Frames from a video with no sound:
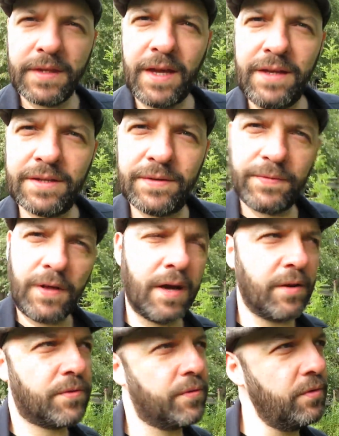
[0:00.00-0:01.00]
Kind of
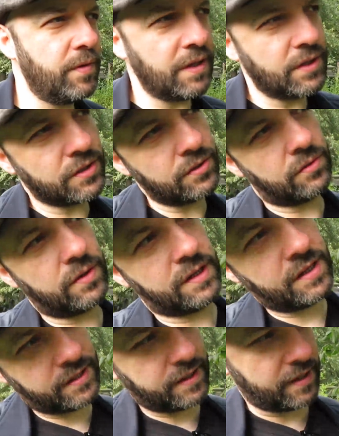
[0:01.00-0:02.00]
flying through these
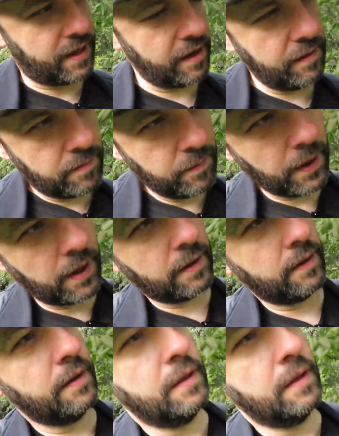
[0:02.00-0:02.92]
stories today, but